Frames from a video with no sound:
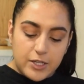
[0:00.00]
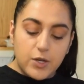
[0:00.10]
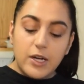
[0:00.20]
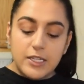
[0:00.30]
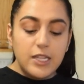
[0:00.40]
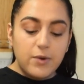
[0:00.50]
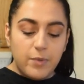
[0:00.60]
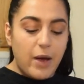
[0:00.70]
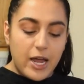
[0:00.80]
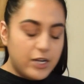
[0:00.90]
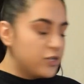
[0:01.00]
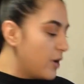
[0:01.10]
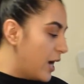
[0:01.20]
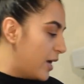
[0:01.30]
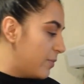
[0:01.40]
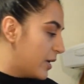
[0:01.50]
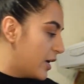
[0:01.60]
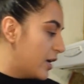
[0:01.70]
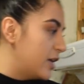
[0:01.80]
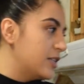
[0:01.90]
So I said they were patted dry
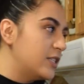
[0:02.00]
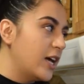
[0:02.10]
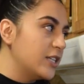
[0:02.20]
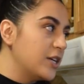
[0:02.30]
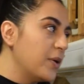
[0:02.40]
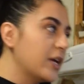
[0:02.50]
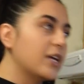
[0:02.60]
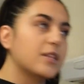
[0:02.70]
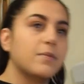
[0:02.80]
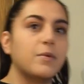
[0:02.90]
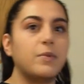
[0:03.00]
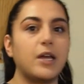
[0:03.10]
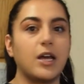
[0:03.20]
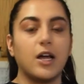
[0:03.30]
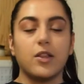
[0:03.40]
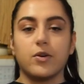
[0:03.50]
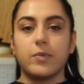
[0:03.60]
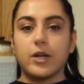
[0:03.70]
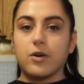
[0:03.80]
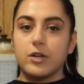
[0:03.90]
because that's how I get them to be a little
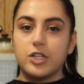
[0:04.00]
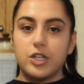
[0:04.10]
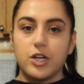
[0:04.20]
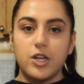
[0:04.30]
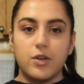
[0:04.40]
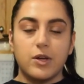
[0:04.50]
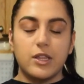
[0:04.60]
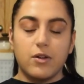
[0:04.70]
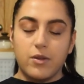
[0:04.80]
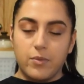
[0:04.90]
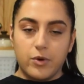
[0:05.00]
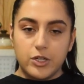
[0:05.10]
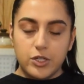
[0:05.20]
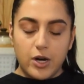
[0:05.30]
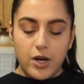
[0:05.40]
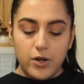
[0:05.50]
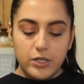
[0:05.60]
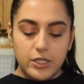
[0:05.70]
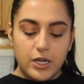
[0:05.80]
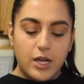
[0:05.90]
bit crunchier. You get all the moisture
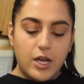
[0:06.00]
out.